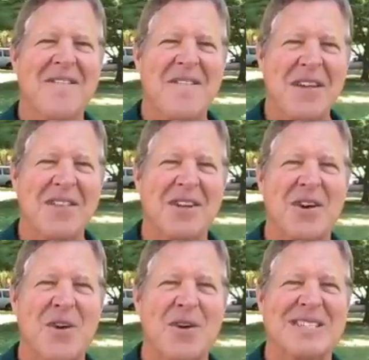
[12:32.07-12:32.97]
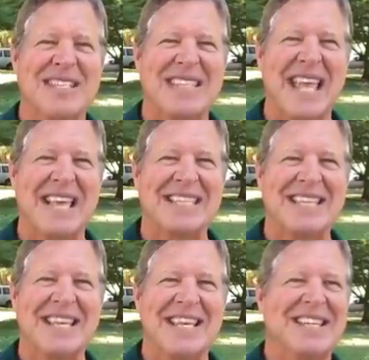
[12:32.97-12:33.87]
Feel the courage it takes
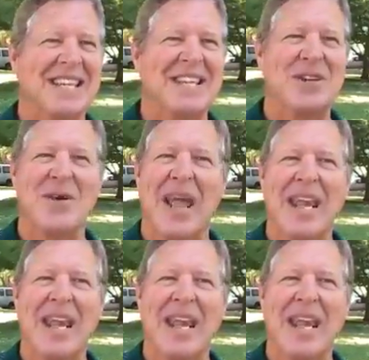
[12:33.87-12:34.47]
to do